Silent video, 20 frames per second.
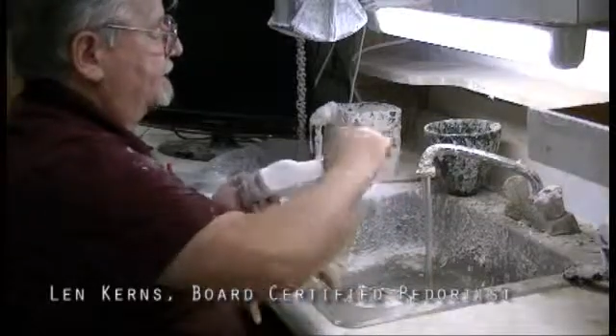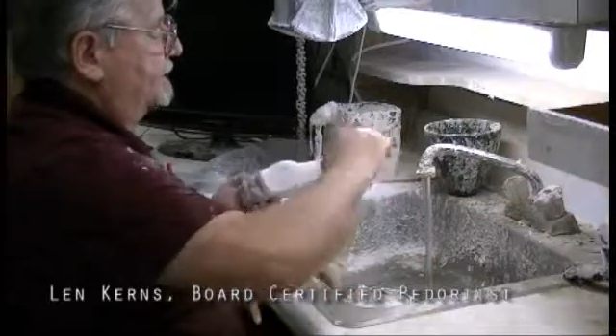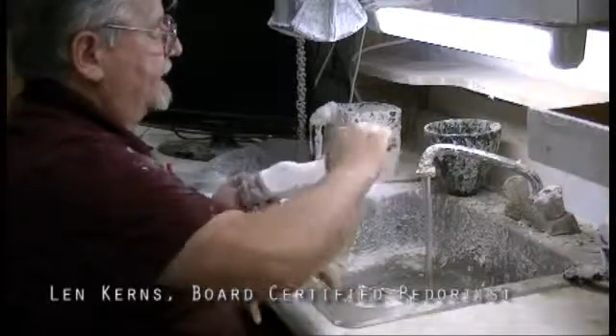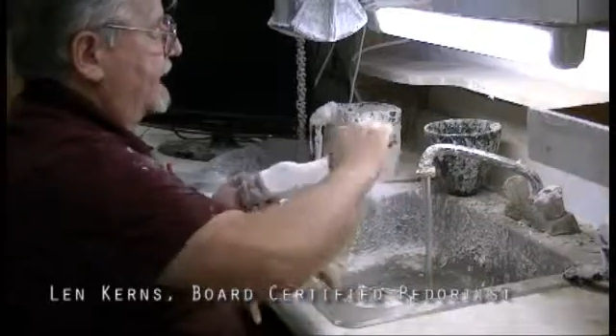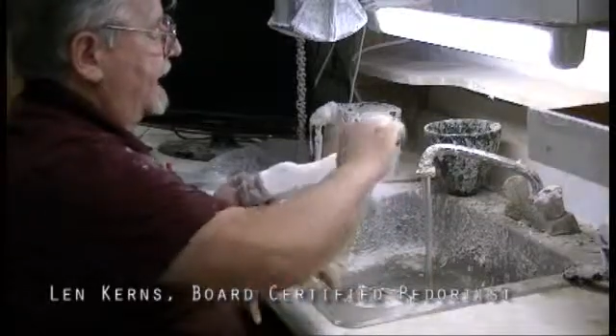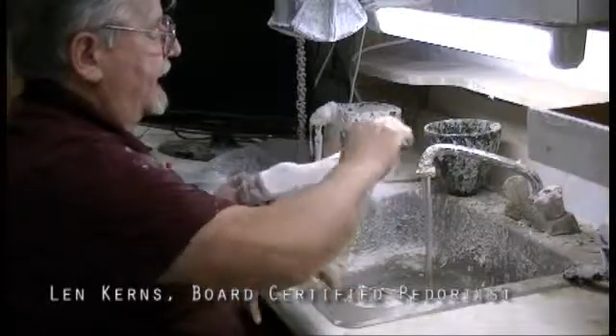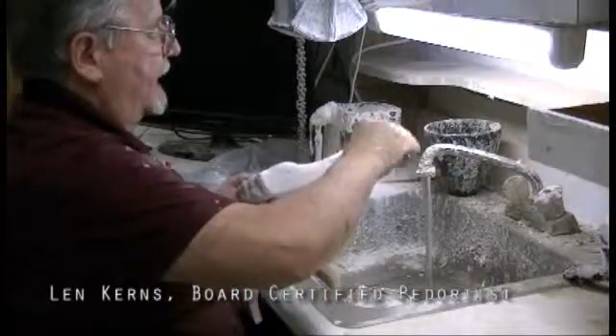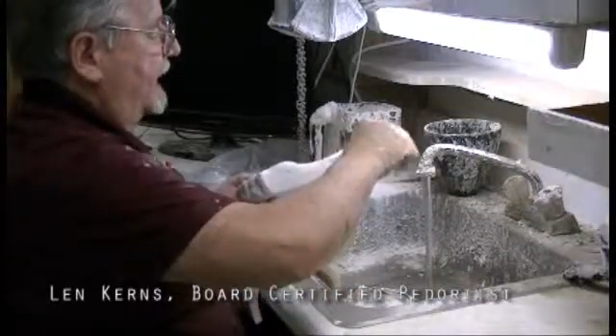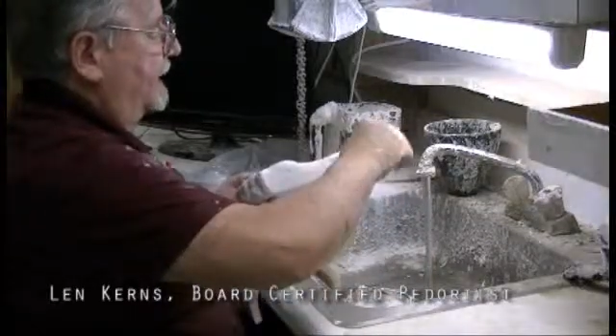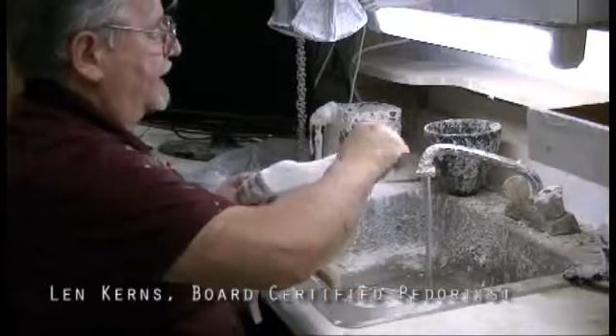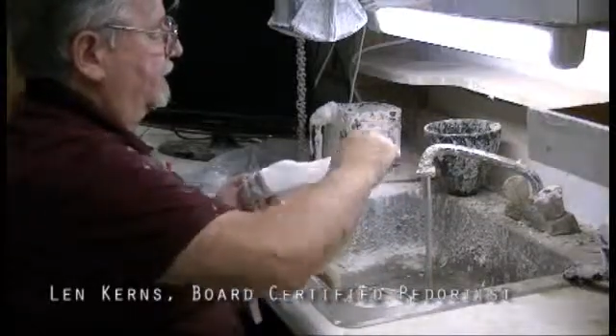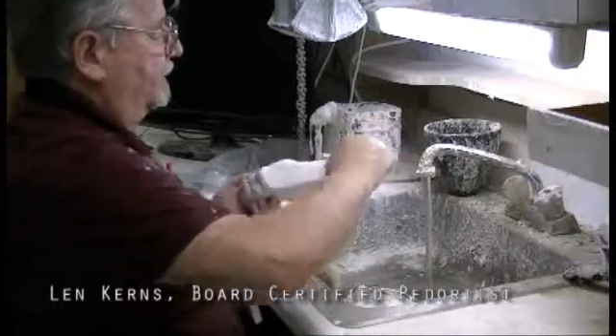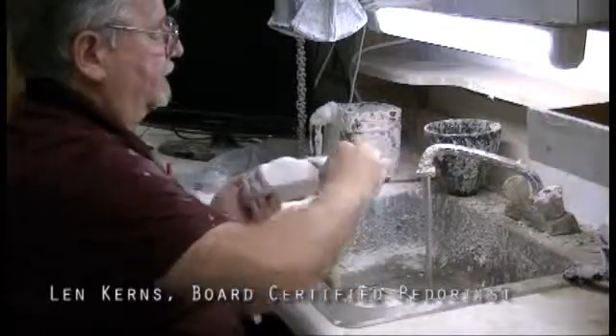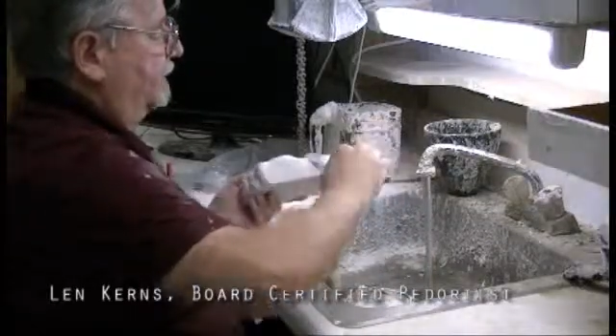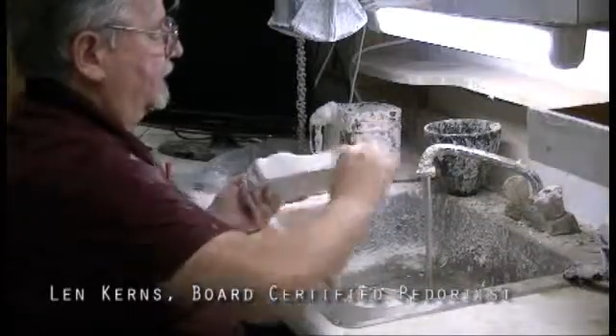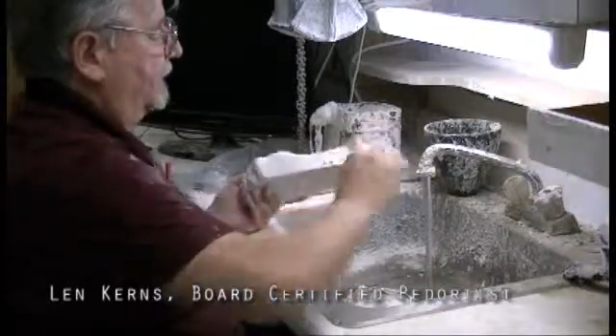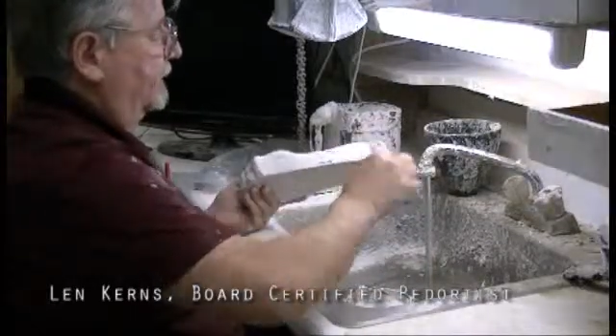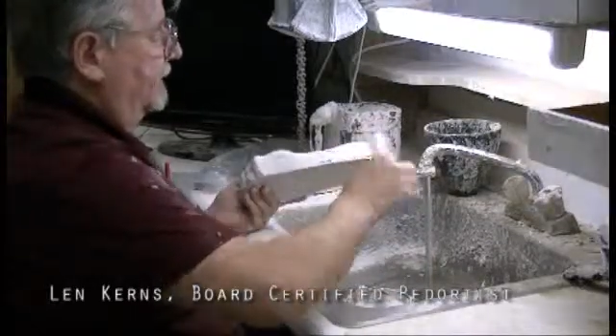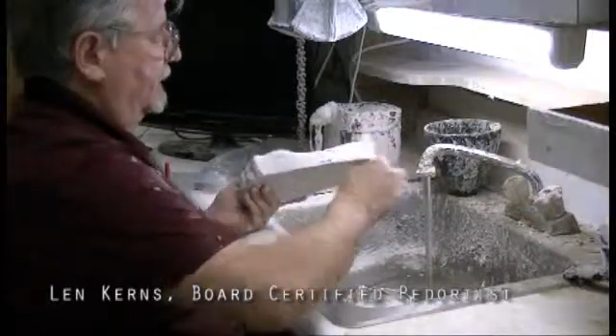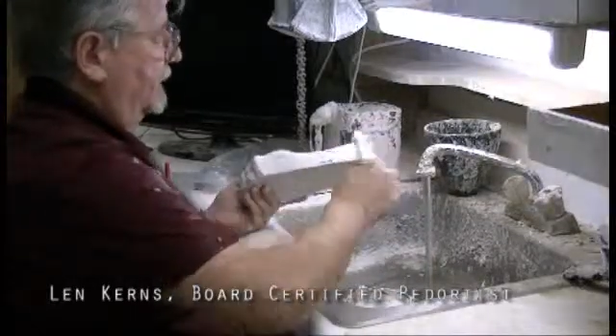side and
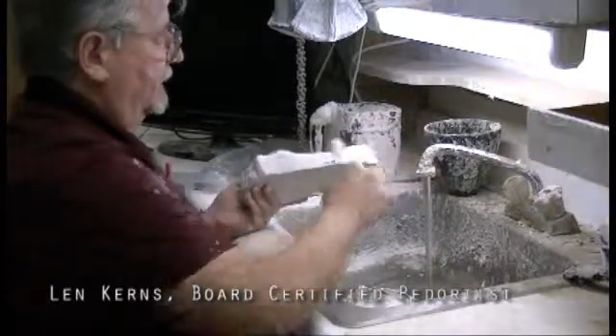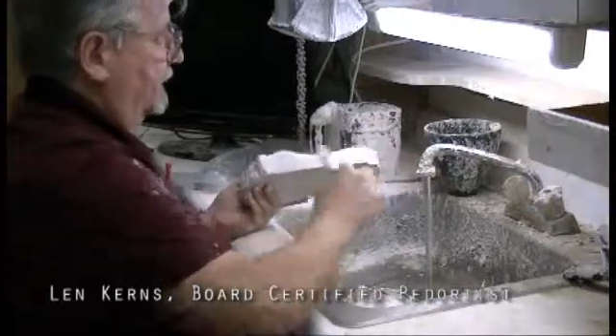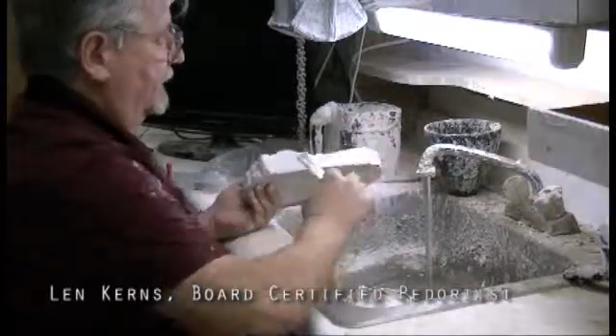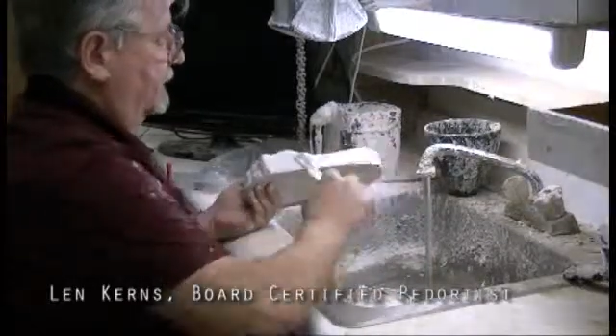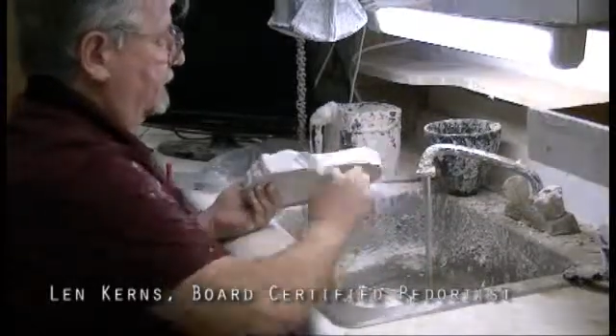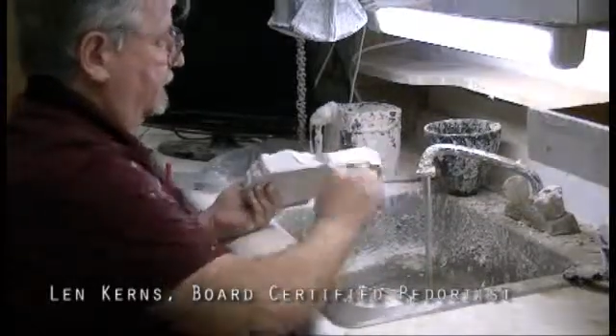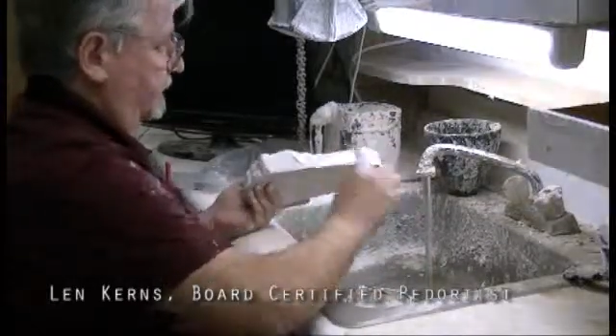fill in the